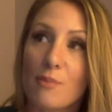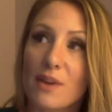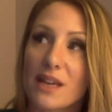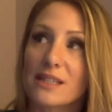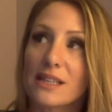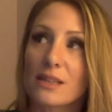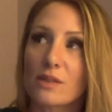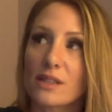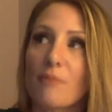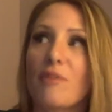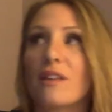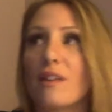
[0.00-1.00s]
because this was
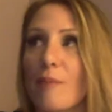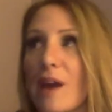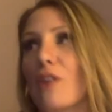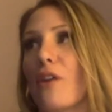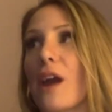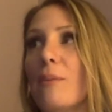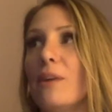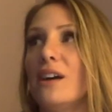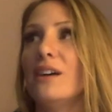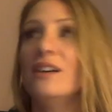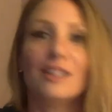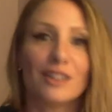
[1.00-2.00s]
something that my
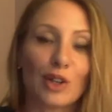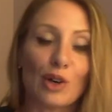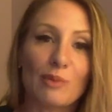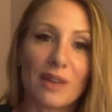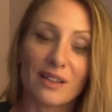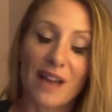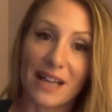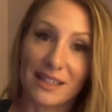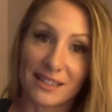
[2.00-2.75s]
grandma told me a lot,